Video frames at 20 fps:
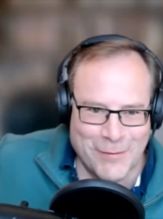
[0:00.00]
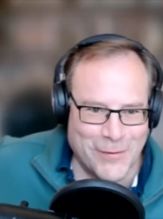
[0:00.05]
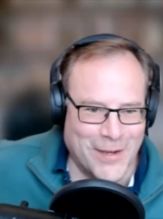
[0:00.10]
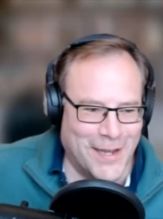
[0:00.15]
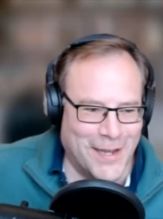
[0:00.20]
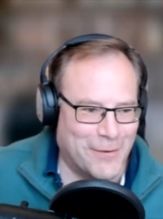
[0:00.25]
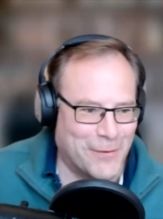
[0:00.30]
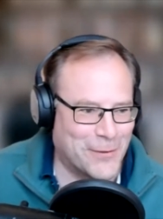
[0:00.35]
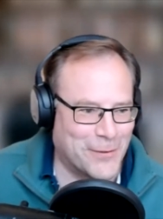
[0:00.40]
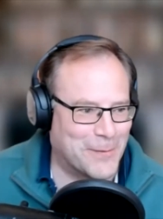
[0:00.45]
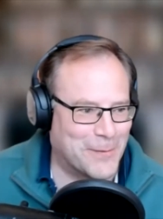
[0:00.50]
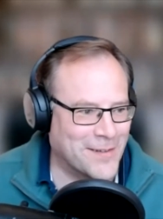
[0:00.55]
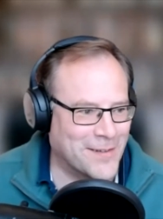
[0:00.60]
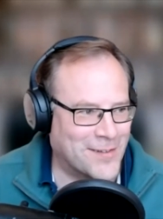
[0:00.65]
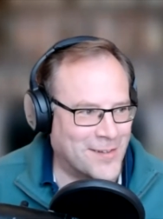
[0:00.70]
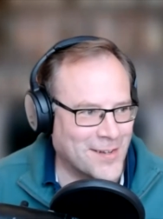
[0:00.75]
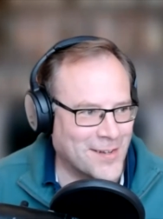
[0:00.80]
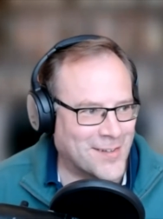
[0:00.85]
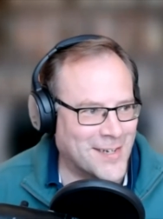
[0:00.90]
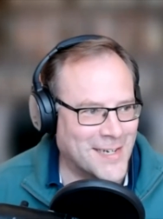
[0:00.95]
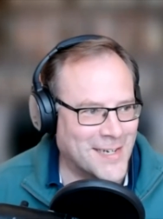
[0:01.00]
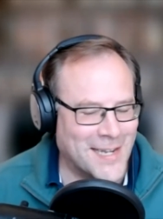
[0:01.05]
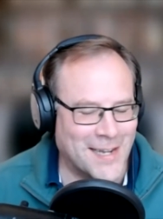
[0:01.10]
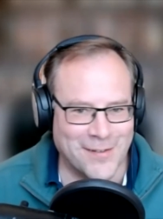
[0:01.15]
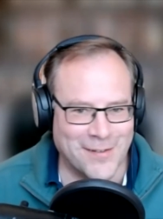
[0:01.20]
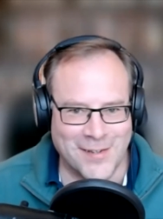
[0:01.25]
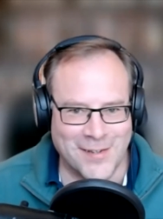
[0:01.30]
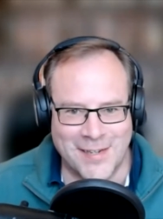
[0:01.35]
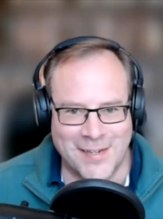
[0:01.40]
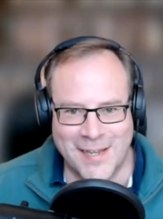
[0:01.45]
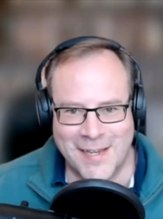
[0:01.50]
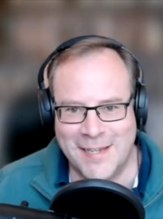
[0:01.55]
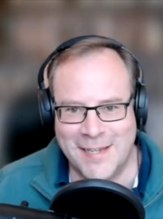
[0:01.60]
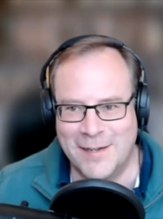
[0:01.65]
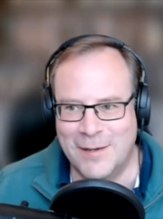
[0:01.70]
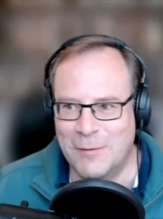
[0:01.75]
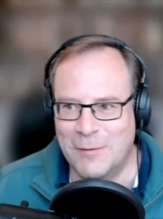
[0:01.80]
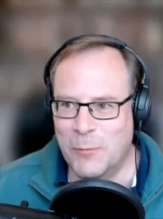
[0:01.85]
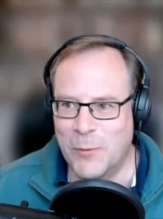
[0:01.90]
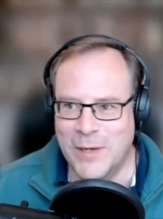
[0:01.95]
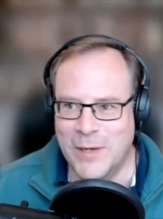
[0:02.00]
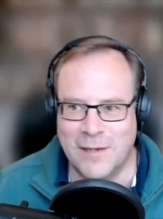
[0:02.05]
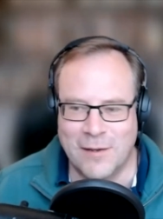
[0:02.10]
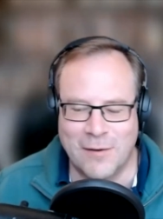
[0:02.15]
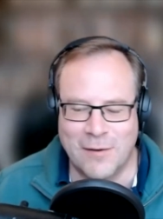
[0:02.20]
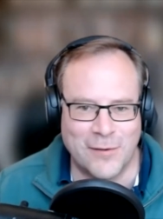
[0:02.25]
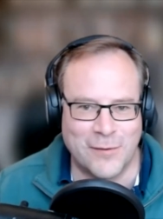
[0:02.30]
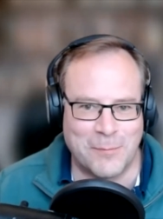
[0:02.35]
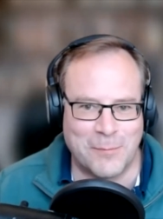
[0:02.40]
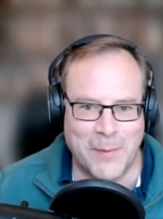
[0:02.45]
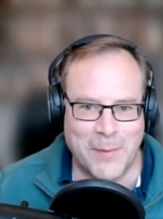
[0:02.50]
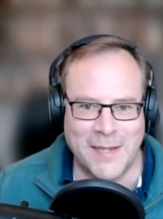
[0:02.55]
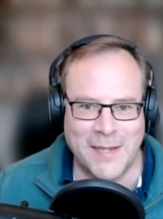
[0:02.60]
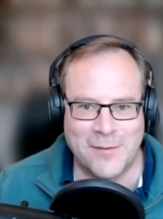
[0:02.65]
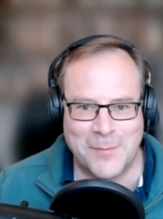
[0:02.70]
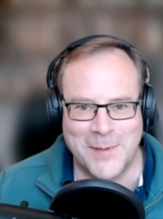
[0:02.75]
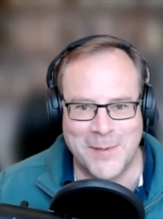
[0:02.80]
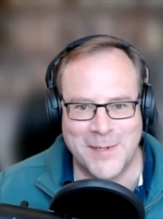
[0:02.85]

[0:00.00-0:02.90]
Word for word: we spent 16 hours a day in a windowless basement,